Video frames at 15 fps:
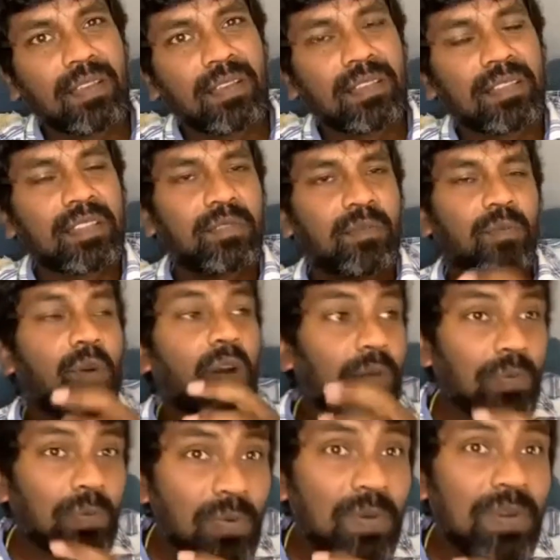
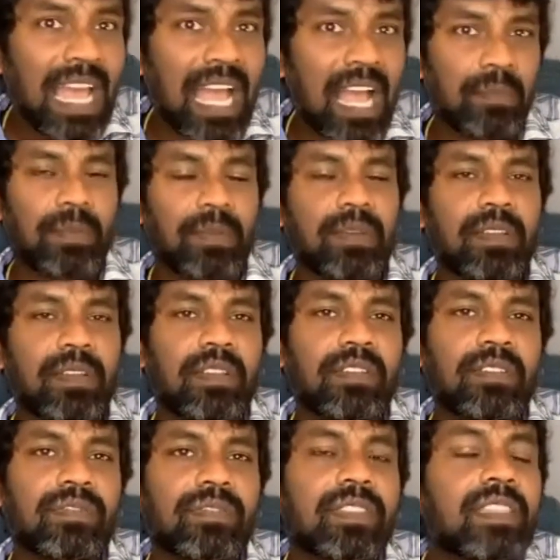What would happen
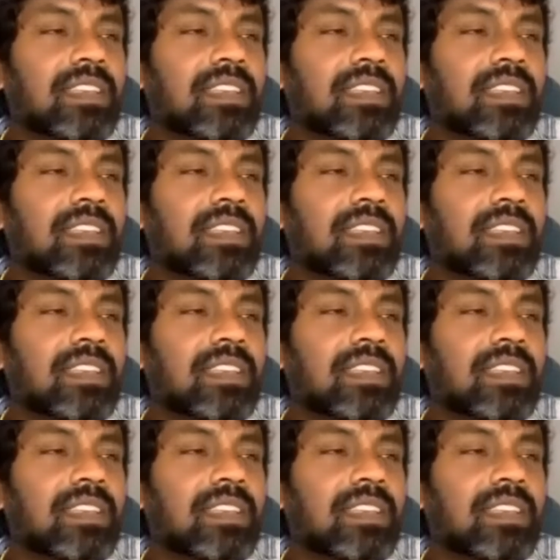if